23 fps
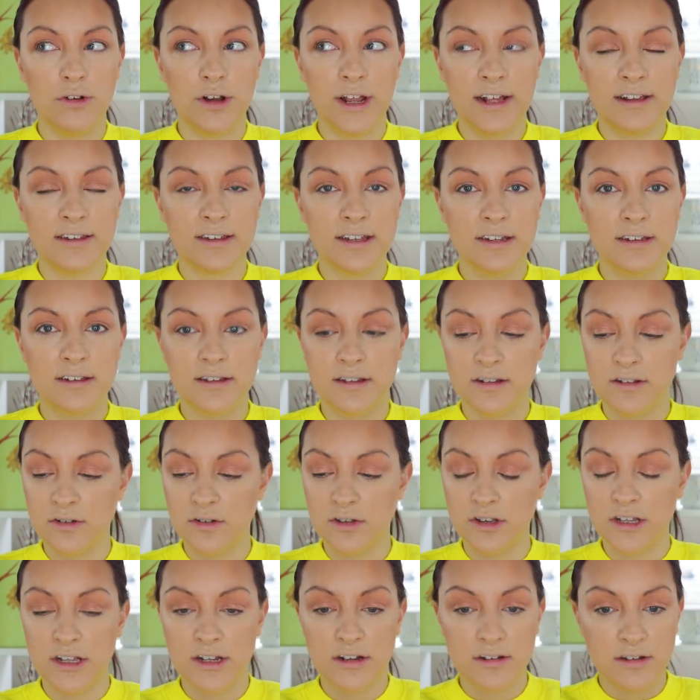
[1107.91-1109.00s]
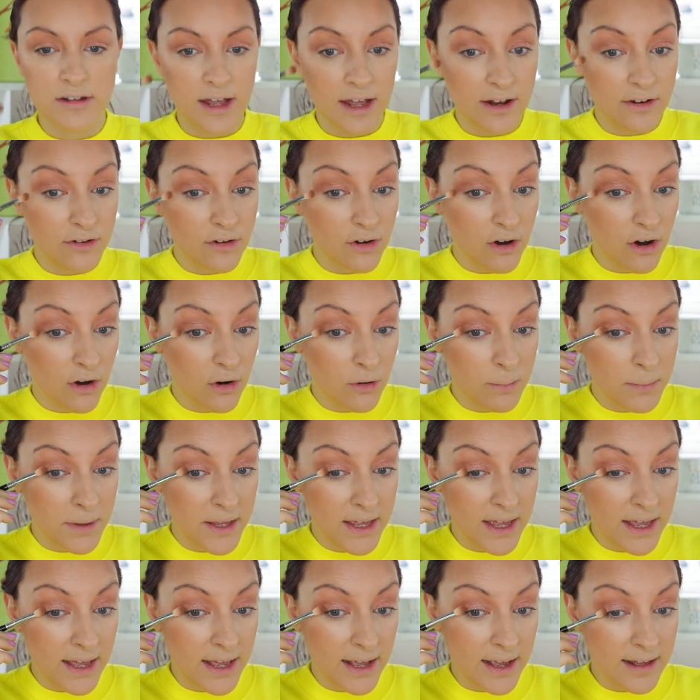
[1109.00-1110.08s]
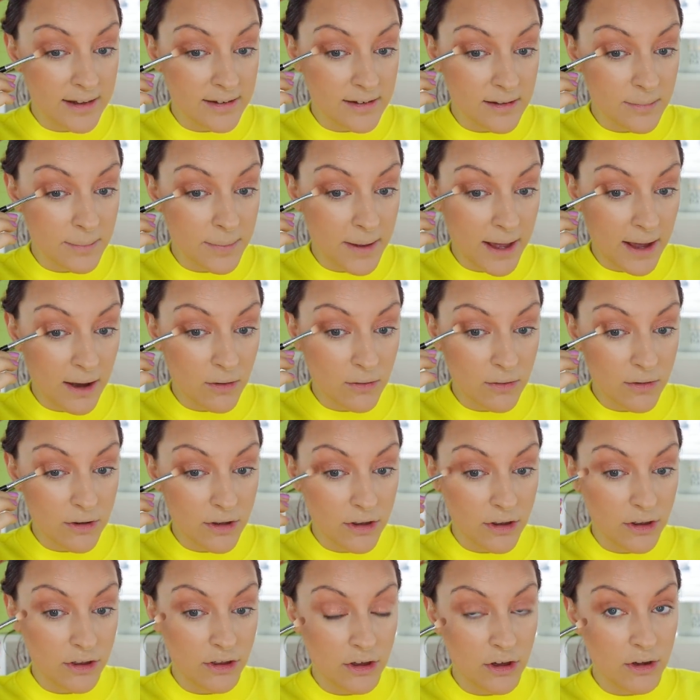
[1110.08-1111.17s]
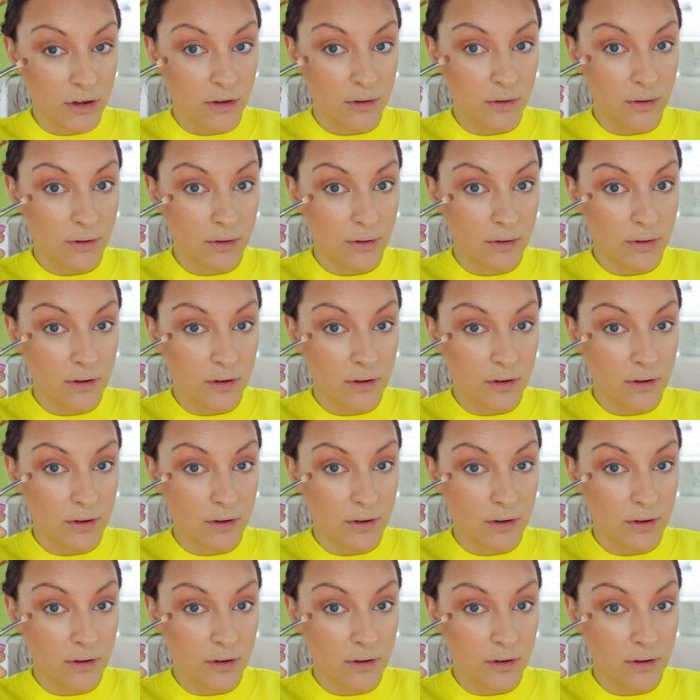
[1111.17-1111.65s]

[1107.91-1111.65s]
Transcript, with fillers: existence on the internet and your whole being is about you